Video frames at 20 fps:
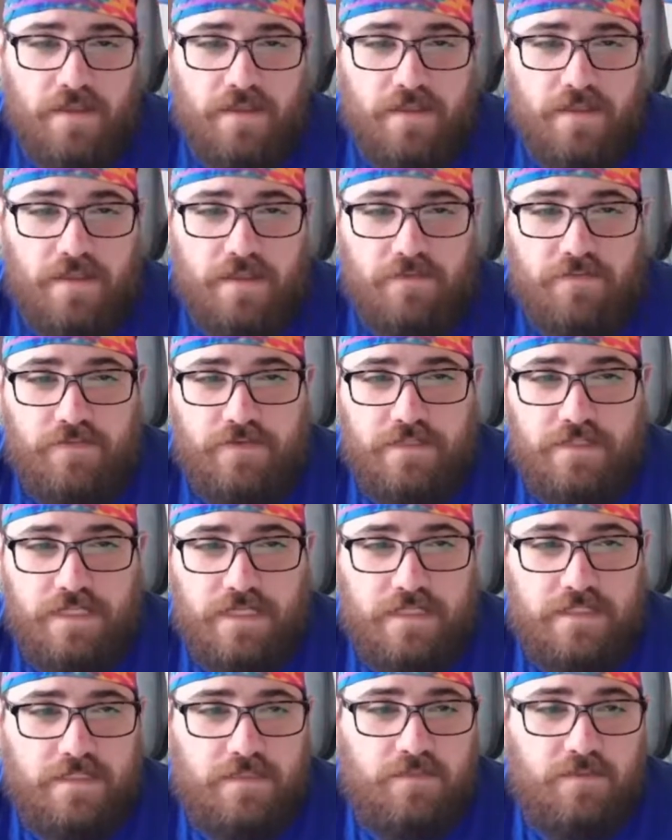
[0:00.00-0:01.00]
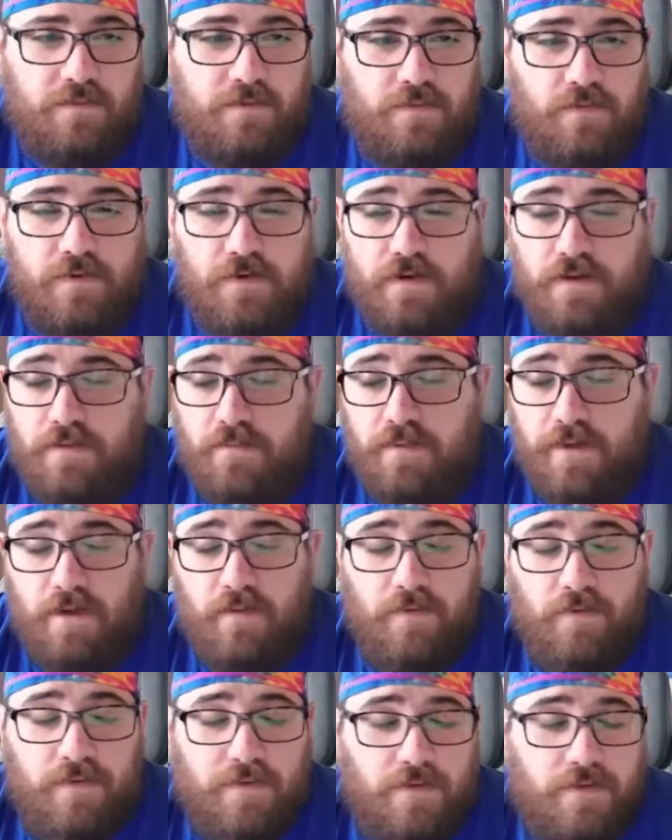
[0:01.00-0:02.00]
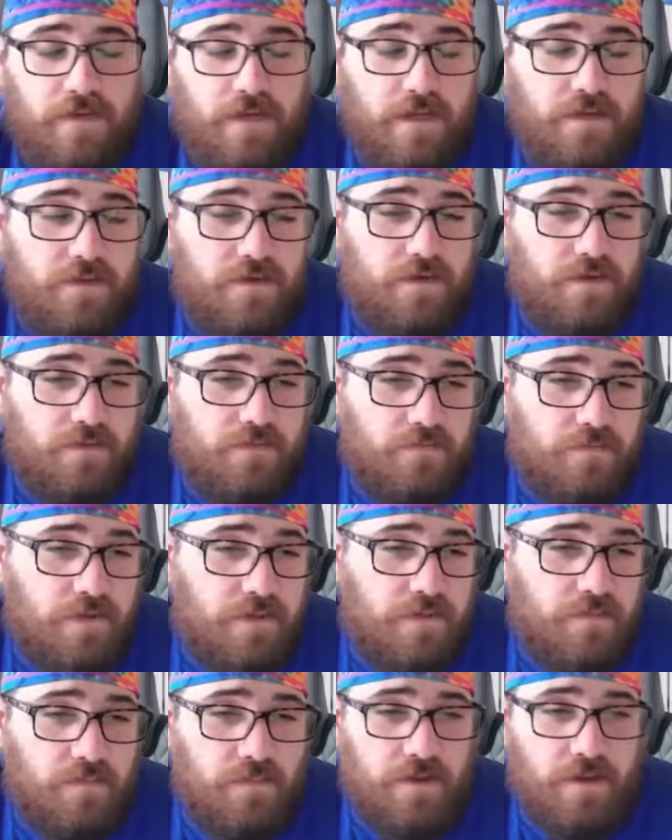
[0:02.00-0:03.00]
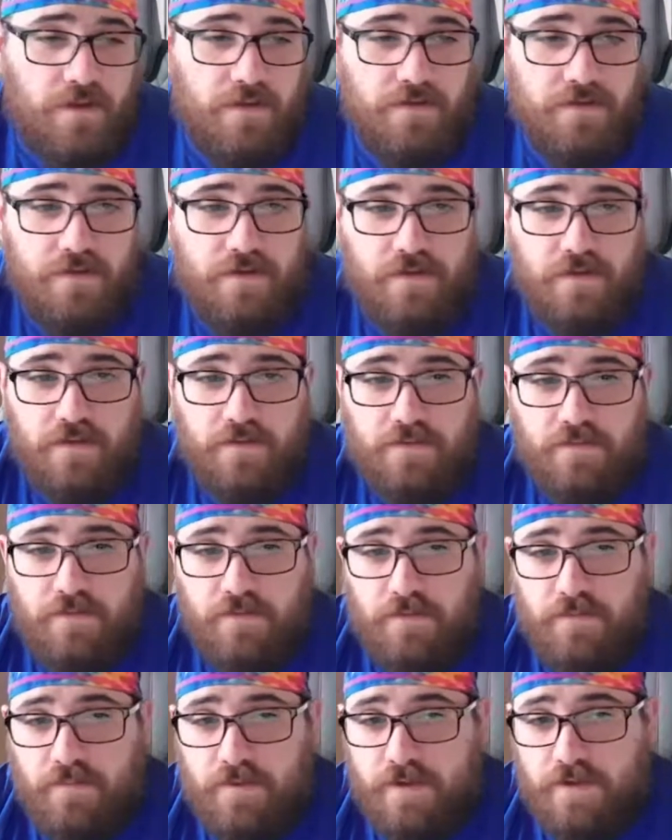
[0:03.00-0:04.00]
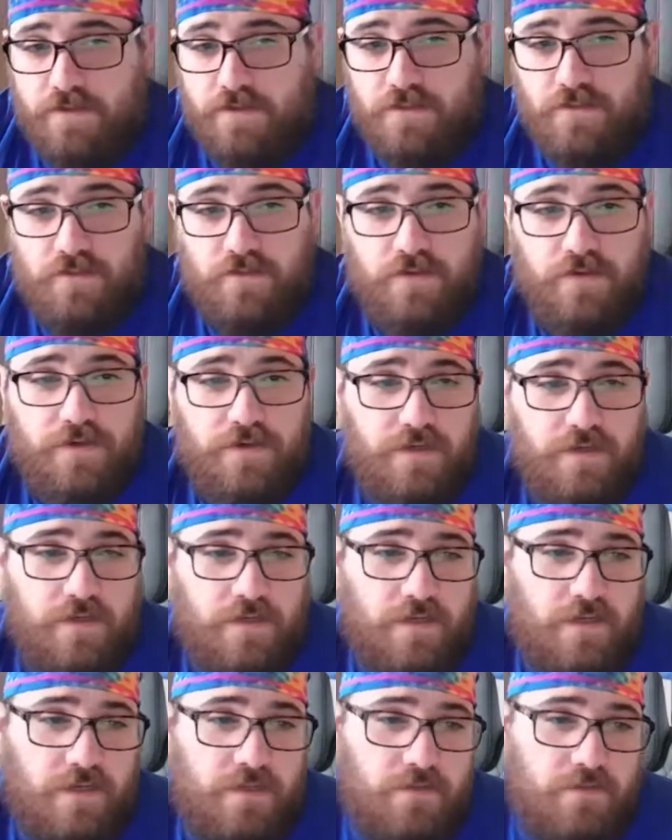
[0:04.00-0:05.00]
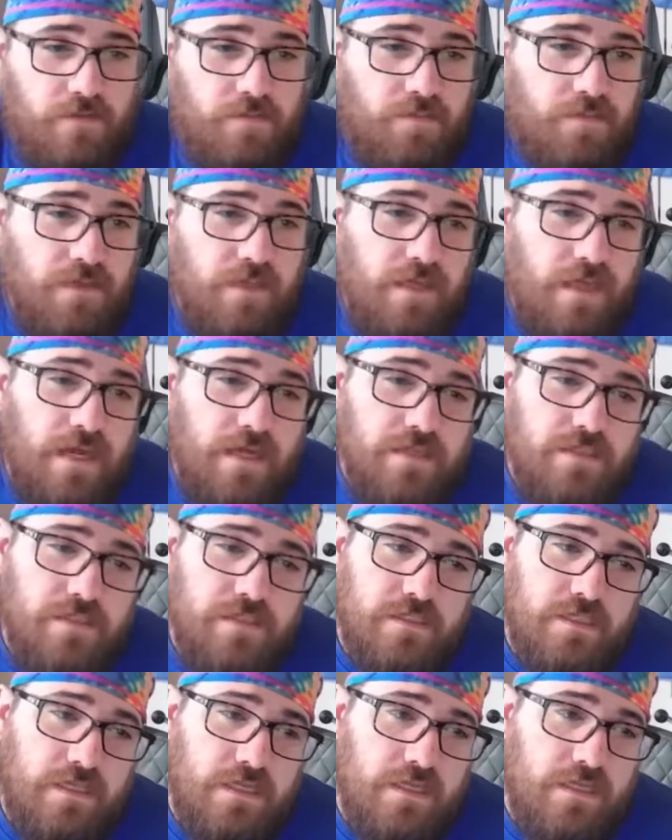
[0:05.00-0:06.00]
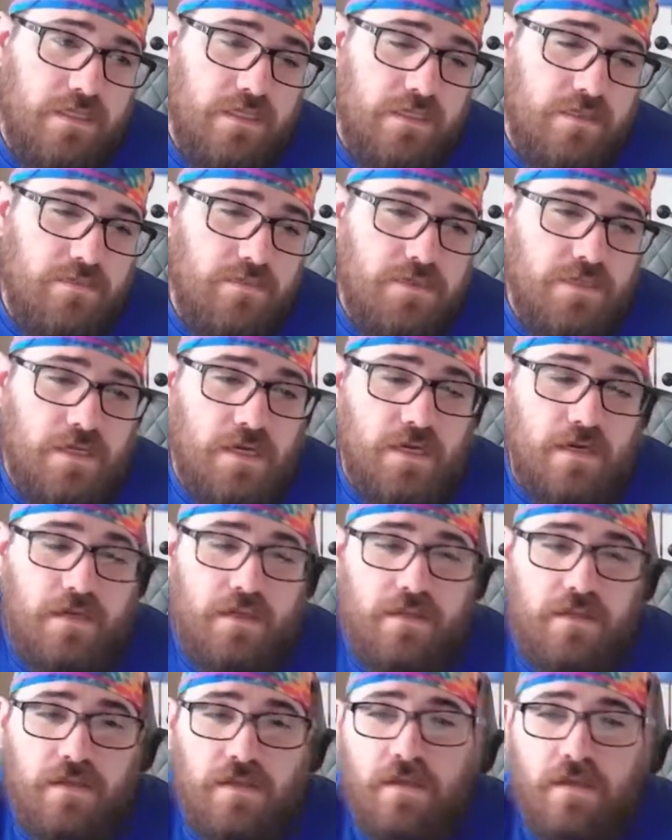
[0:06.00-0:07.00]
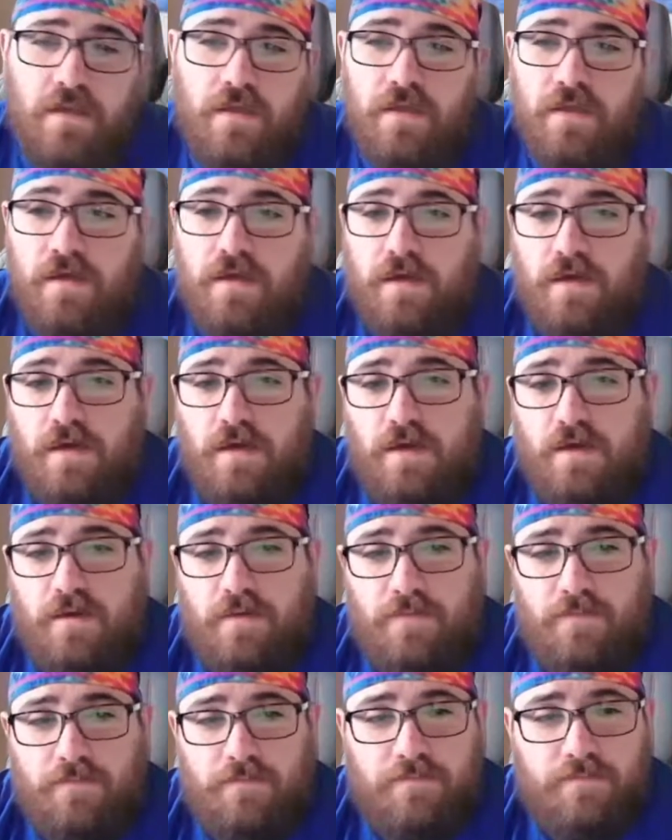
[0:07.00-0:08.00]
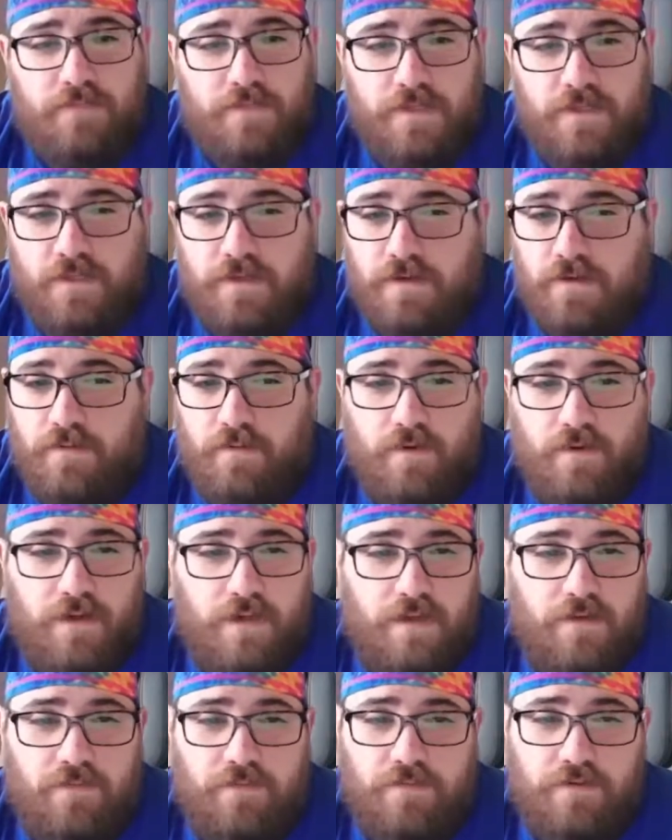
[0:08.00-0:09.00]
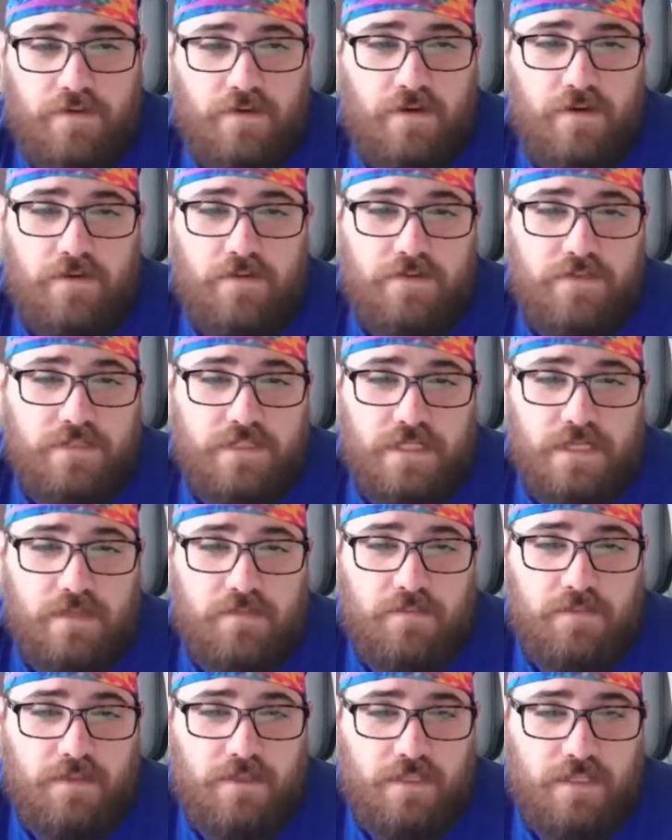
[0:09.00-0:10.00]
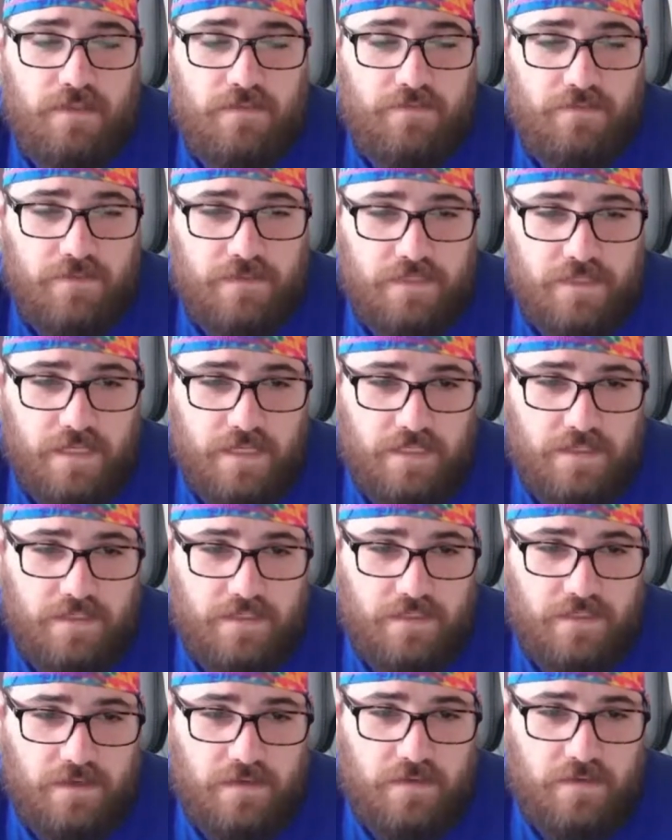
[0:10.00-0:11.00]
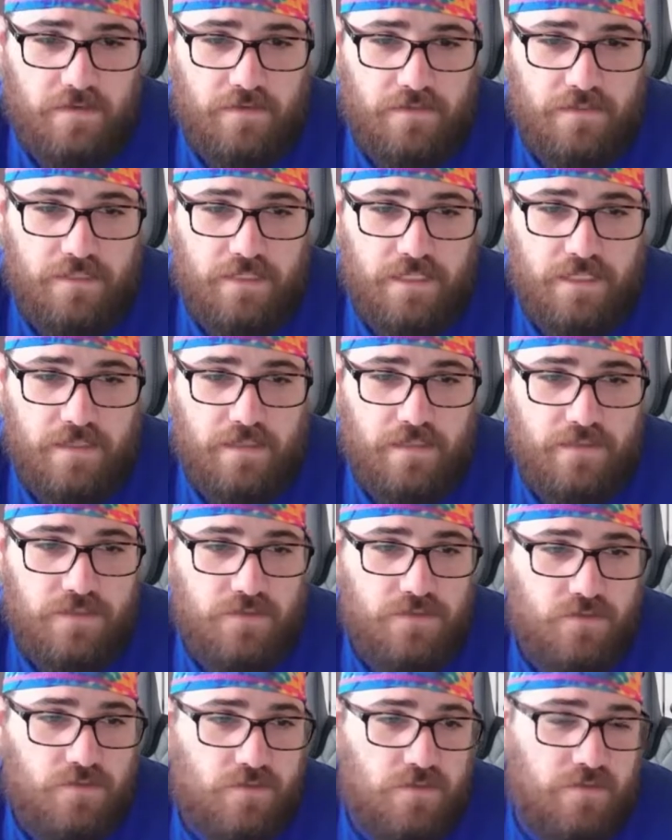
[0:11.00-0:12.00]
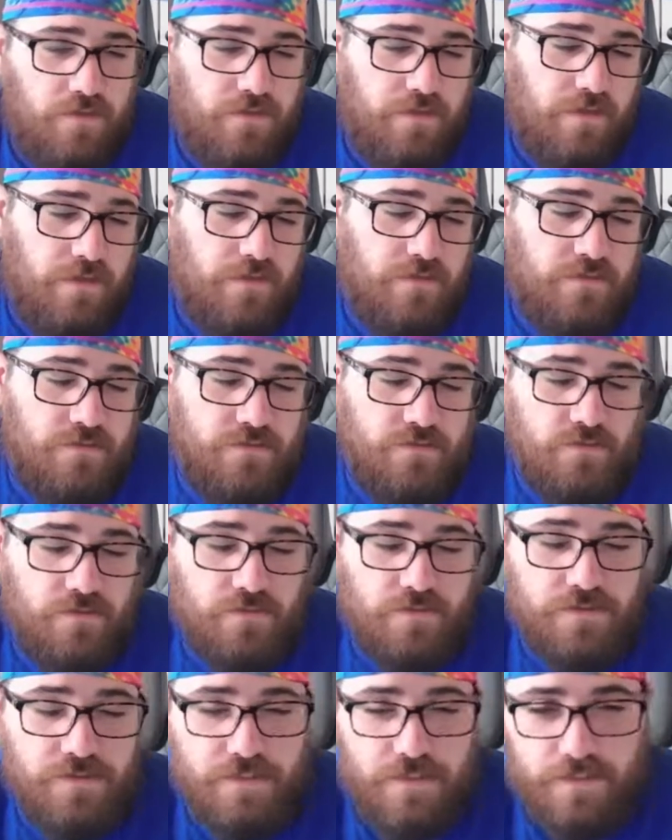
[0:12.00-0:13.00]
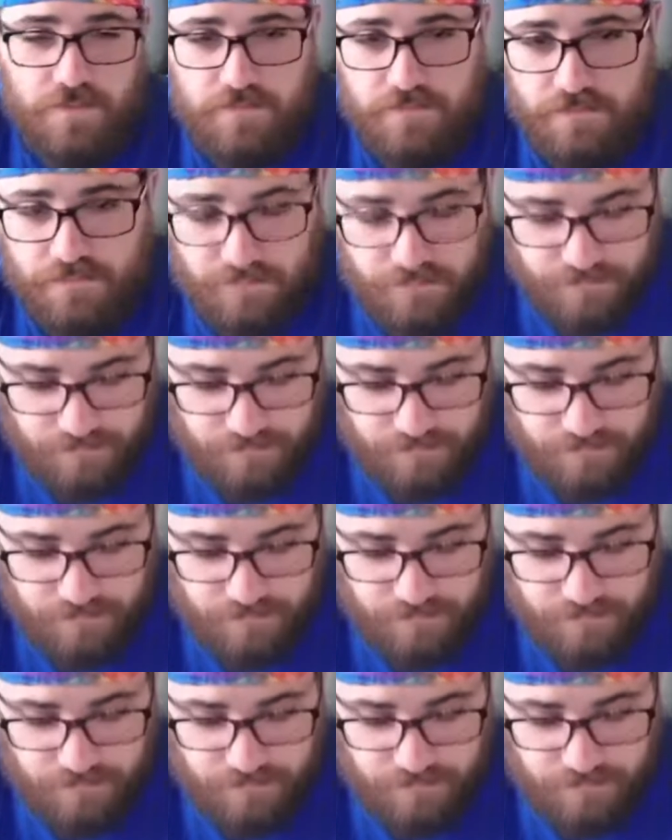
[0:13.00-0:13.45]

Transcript: the defense has to be worried about whether or not you're going to run the ball, you're going to throw the ball short, you're going to do a play action, take a deep shot, whatever. You're always keeping the defense guessing on 2nd and short and 3rd and short. So,